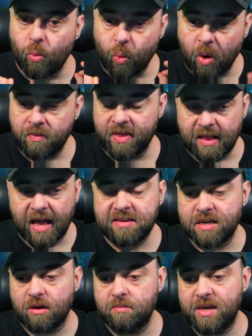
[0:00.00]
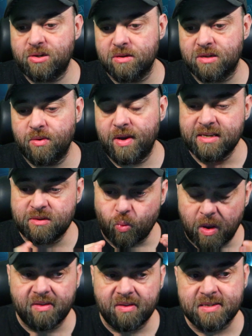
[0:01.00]
The last thing I'll mention too is
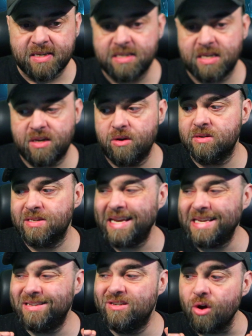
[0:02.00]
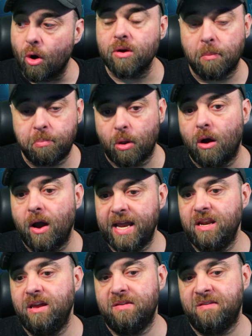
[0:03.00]
with the CCUs is don't apply
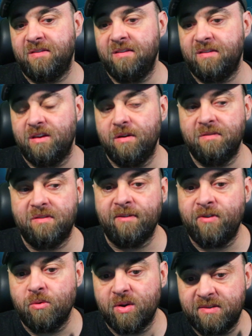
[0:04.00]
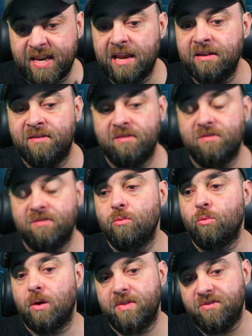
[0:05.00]
any of the CCUs if you intend to do
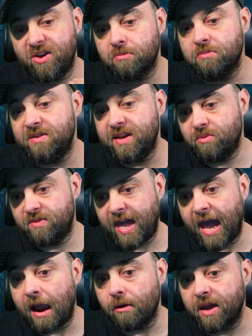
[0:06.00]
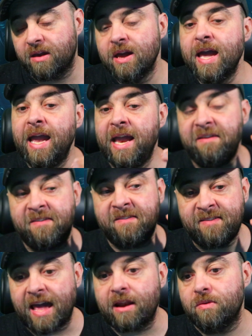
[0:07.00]
what the gentleman did with the Carrack. He
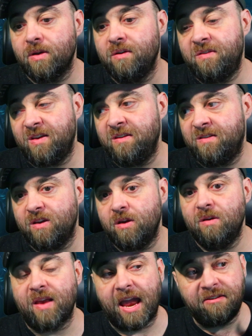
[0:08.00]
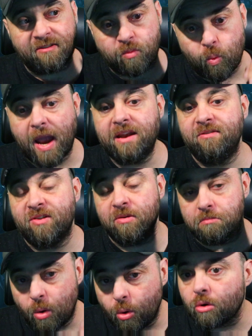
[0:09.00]
sat on those CCUs and just waited till
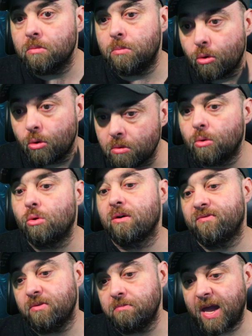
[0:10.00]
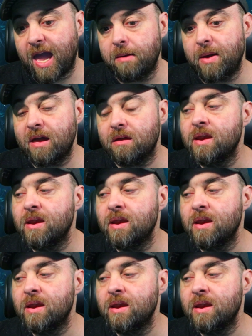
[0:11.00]
more and more and more of them came out,